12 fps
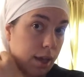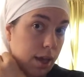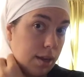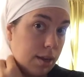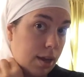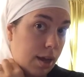
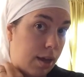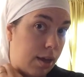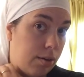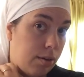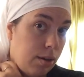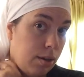it
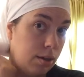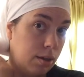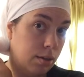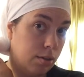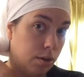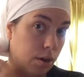down,
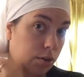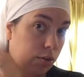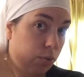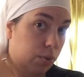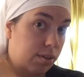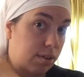start
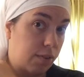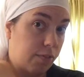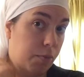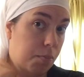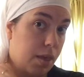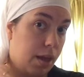twisting
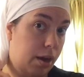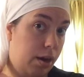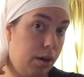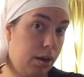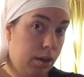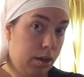from there,